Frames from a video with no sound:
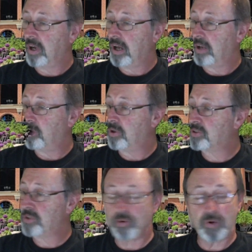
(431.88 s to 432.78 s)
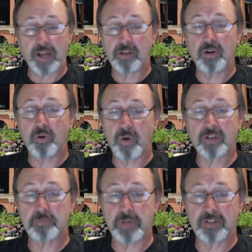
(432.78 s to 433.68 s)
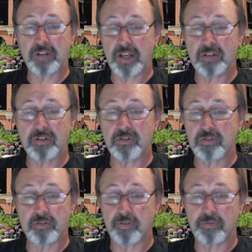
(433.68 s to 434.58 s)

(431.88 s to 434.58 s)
I also had no expectations,